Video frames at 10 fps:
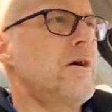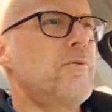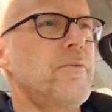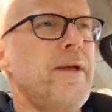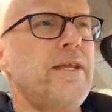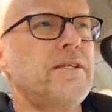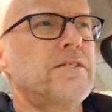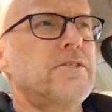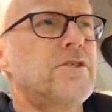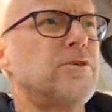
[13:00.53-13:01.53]
we made it
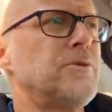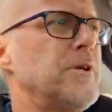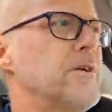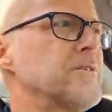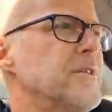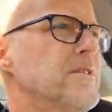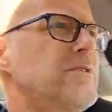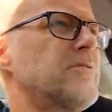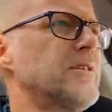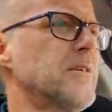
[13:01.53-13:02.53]
2 years on this
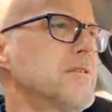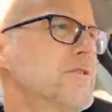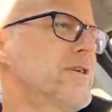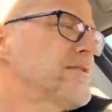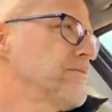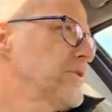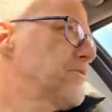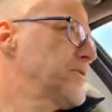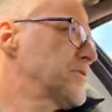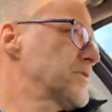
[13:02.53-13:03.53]
the original